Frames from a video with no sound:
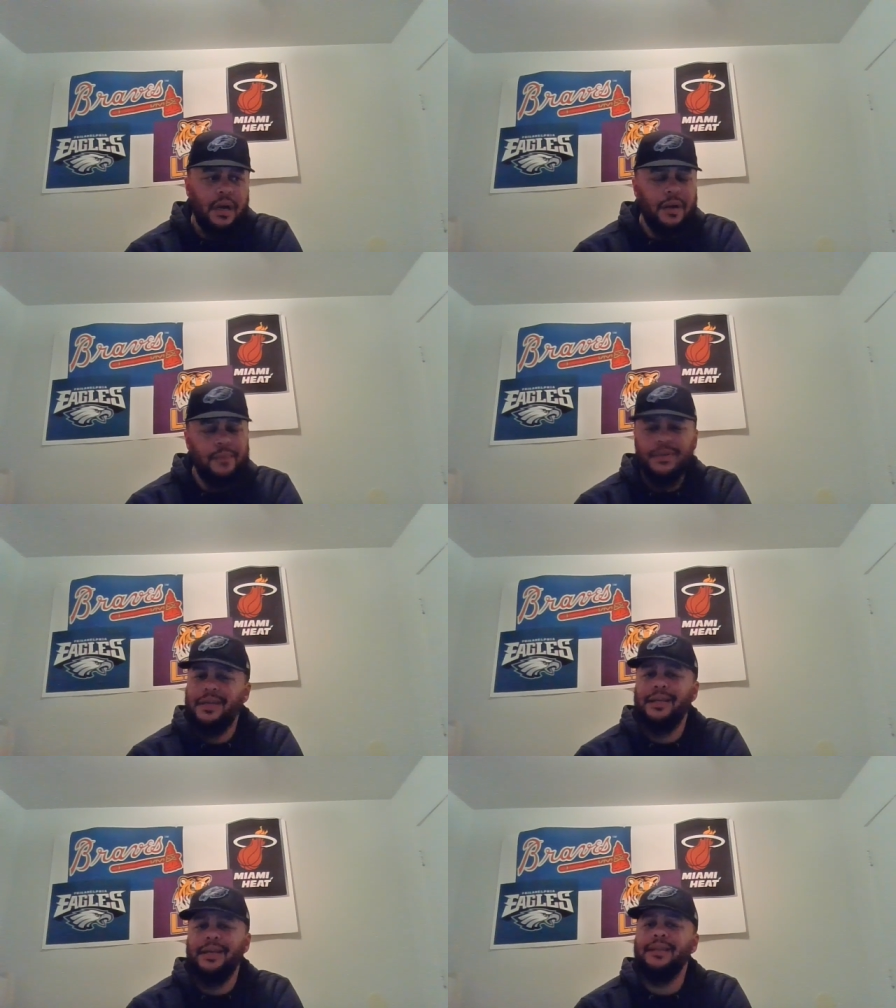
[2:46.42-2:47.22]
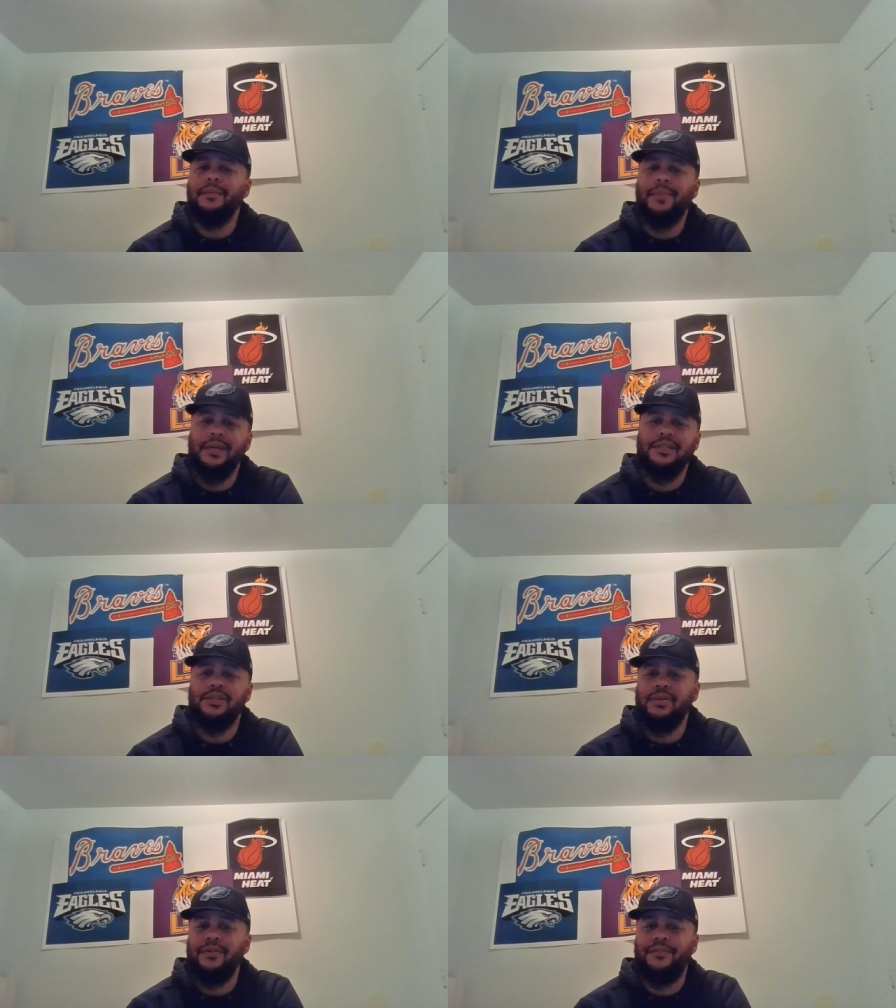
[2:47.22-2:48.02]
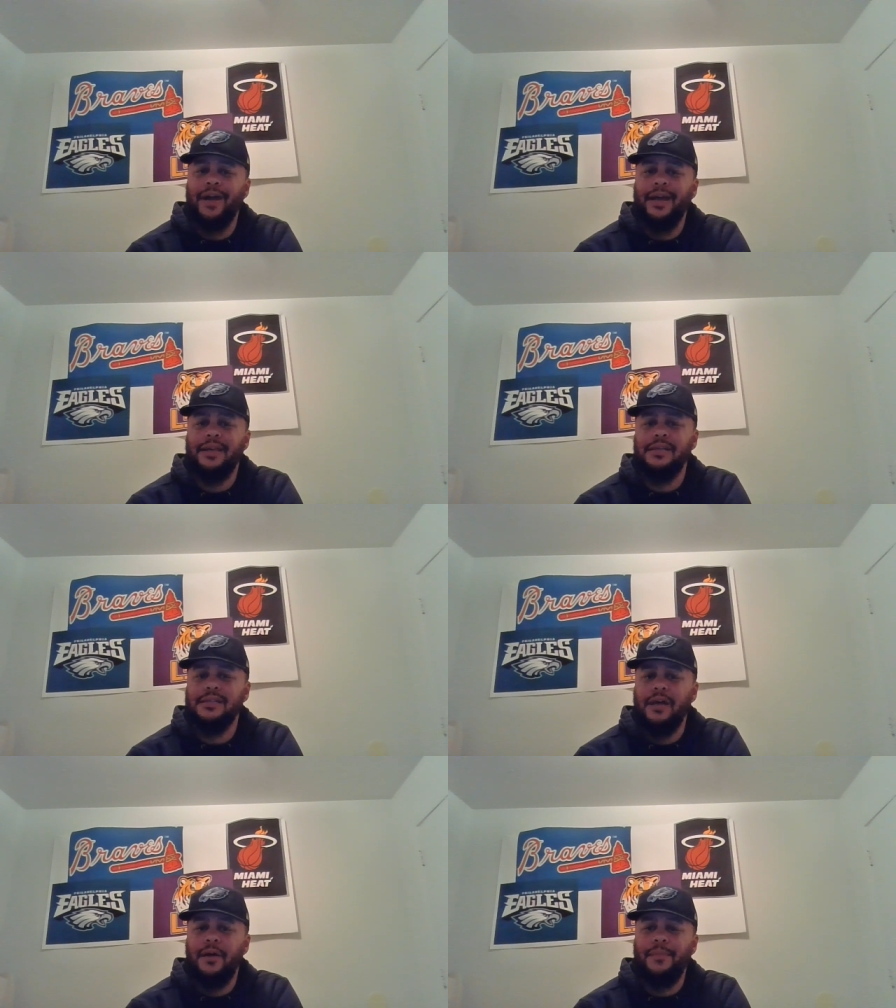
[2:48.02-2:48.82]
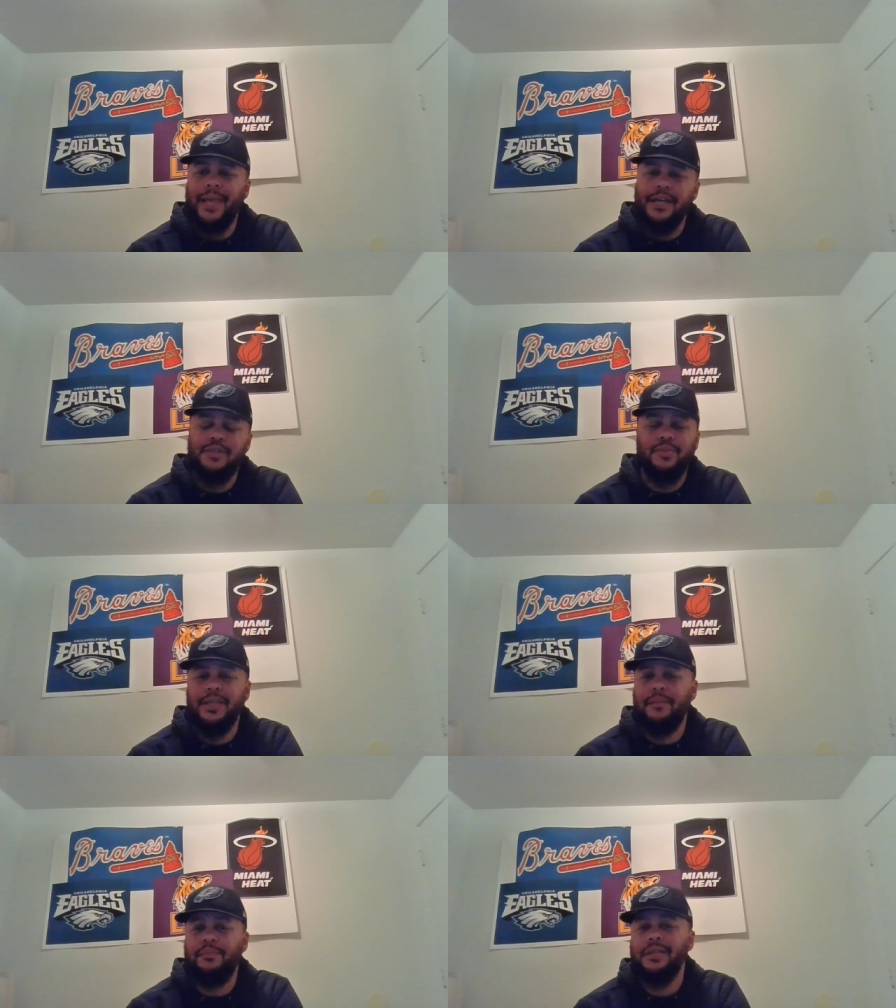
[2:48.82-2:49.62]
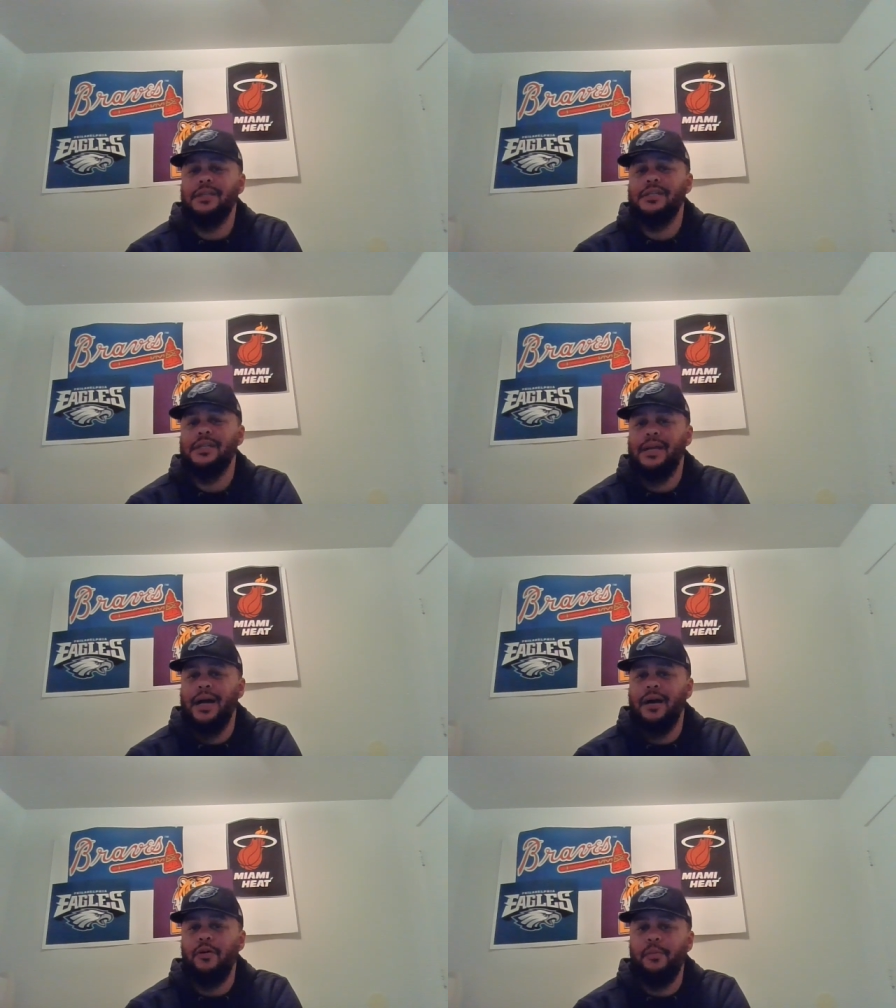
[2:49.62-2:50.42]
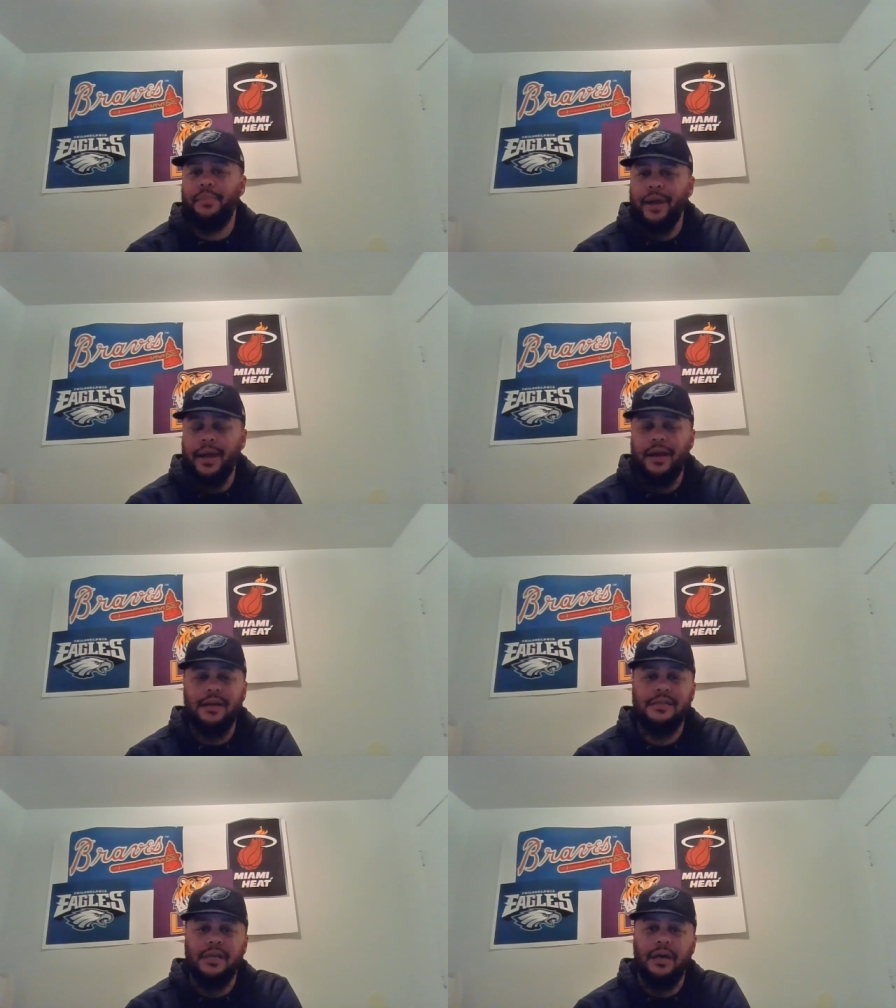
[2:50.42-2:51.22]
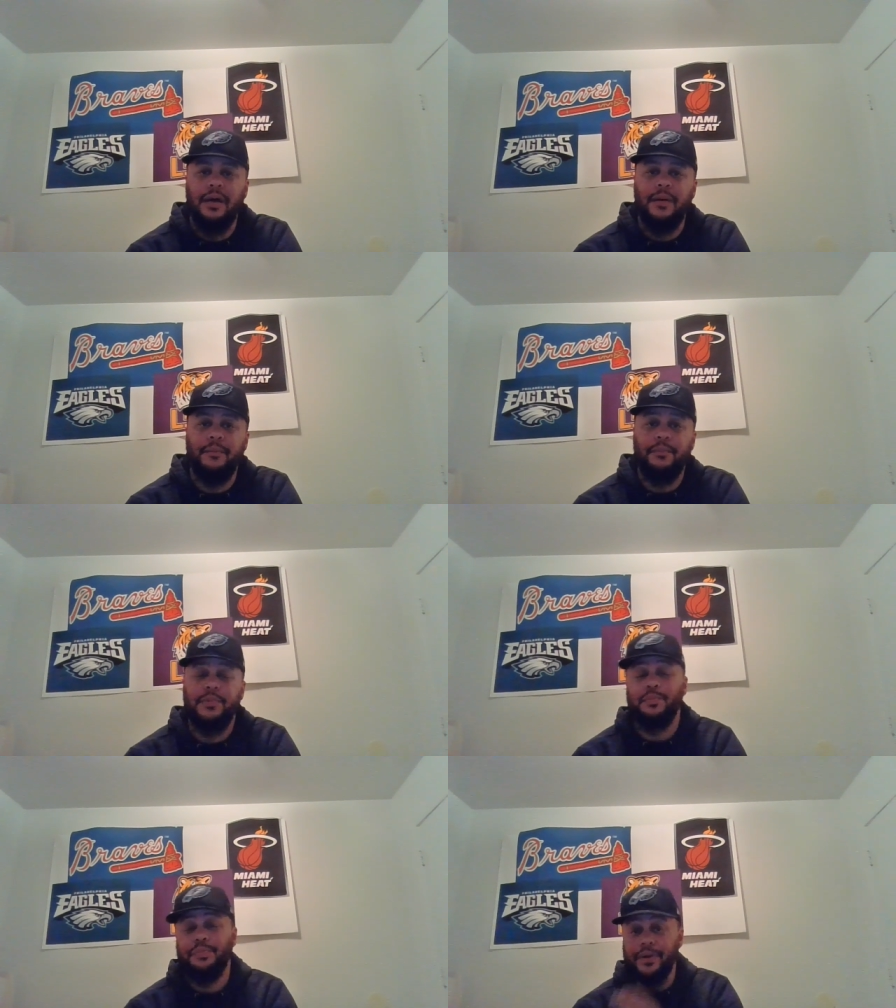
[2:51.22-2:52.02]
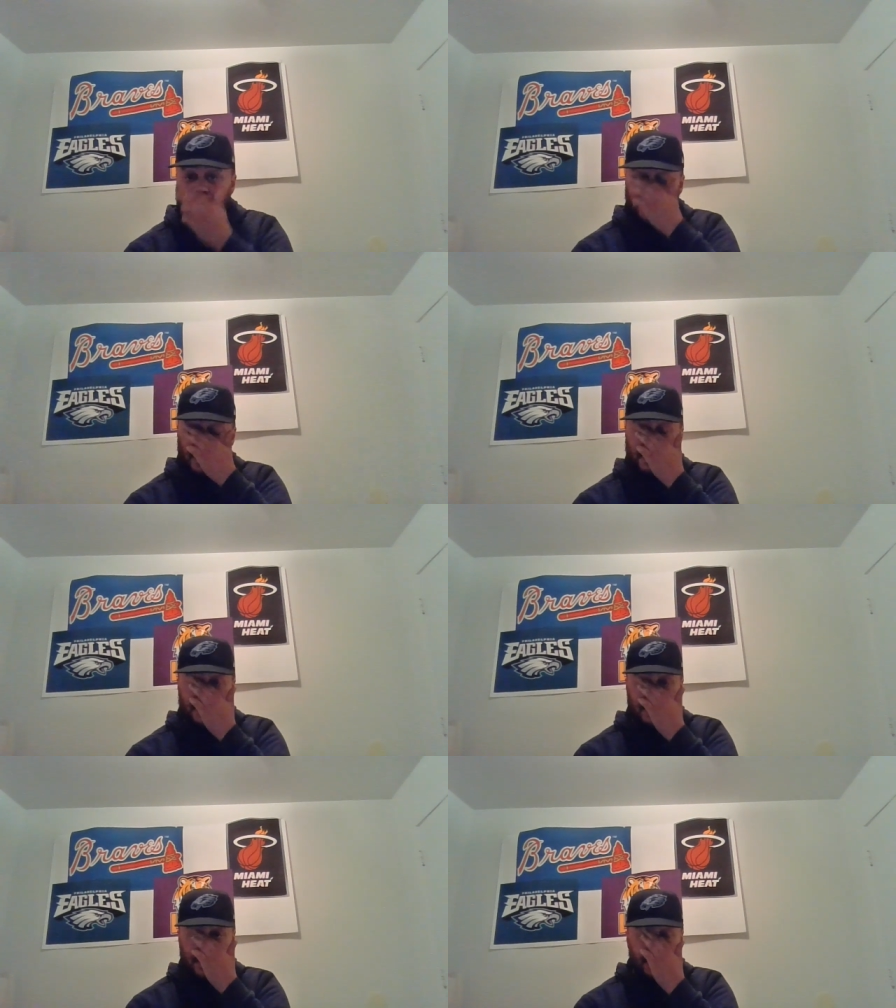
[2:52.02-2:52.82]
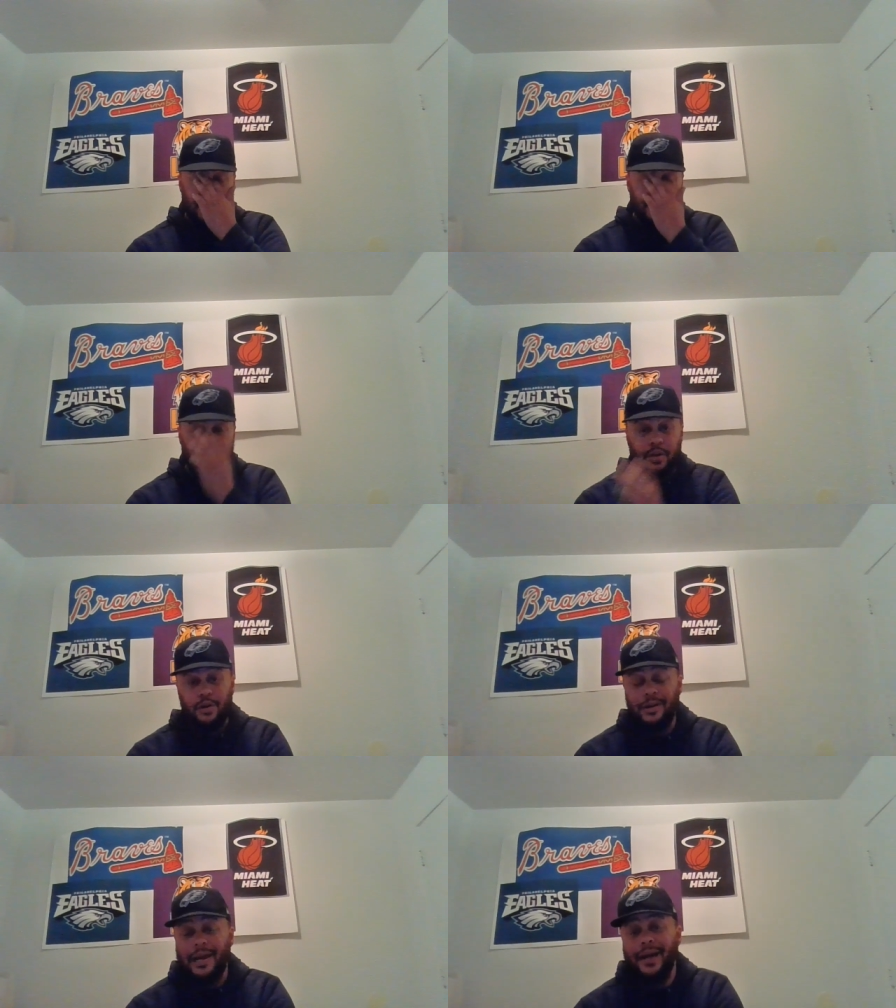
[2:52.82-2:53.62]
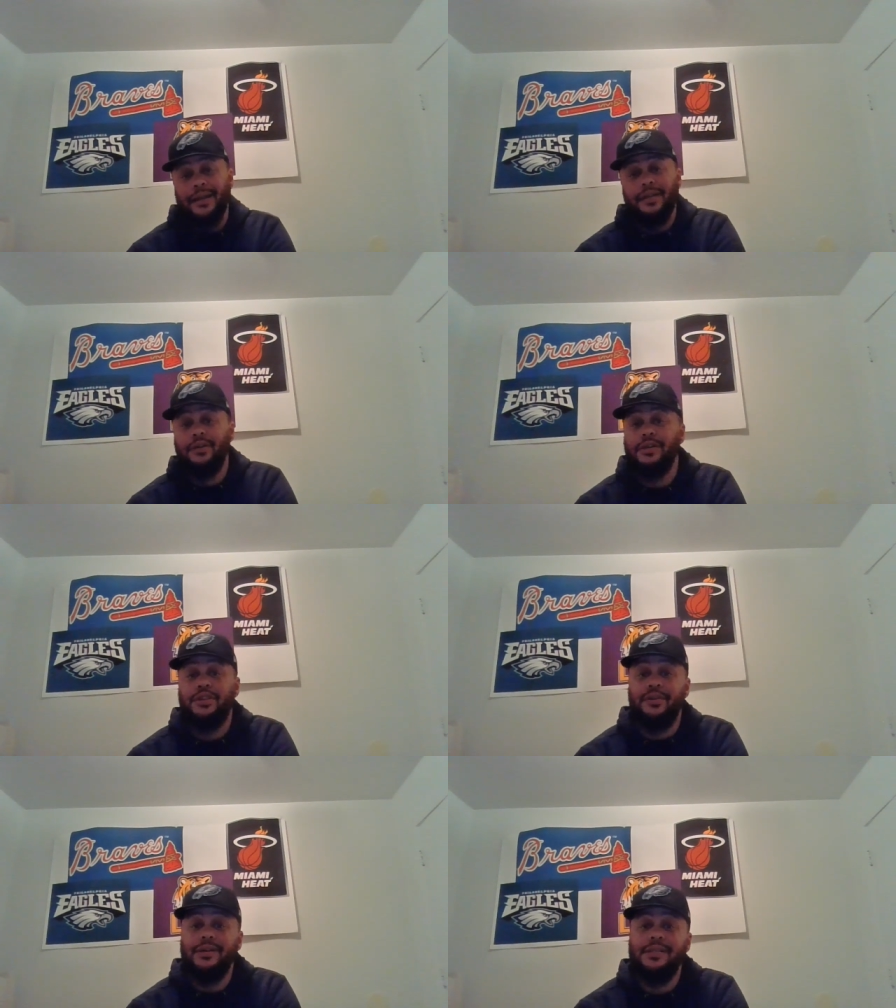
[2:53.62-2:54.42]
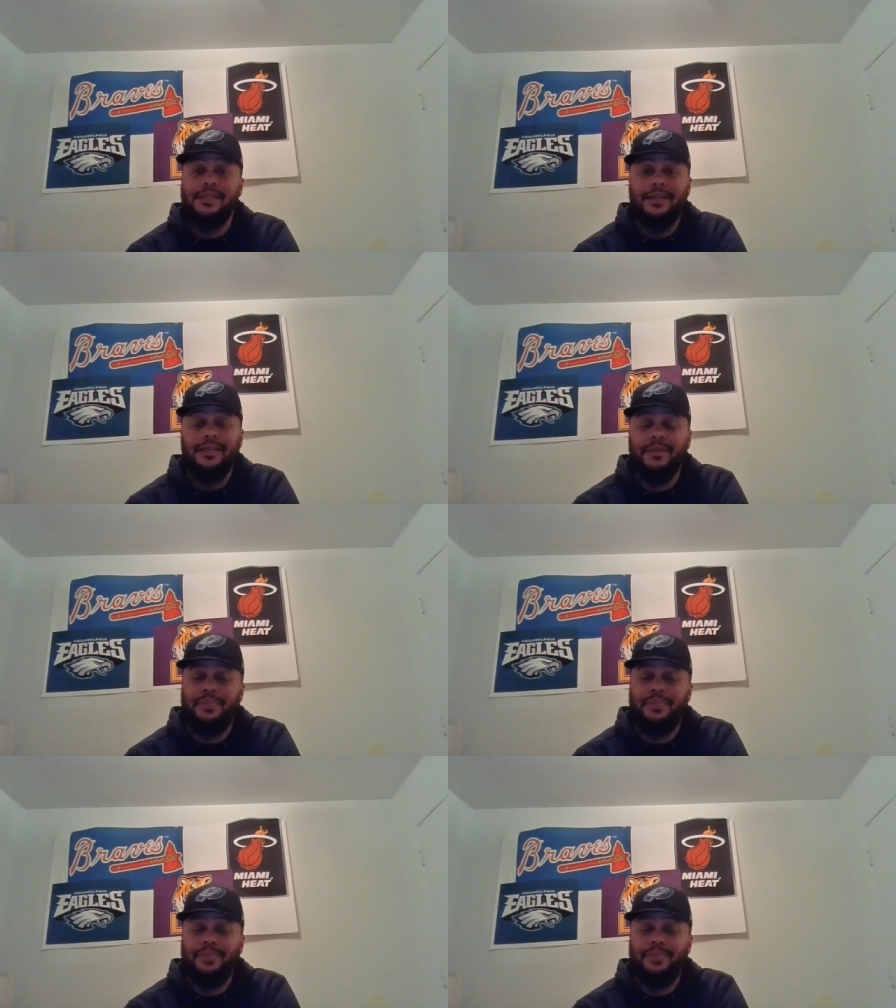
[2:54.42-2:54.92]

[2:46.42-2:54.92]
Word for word: Um, looking at the Minnesota Vikings, um, last week they beat the Chicago Bears, um, to pretty much, you know, lock in on the three seed.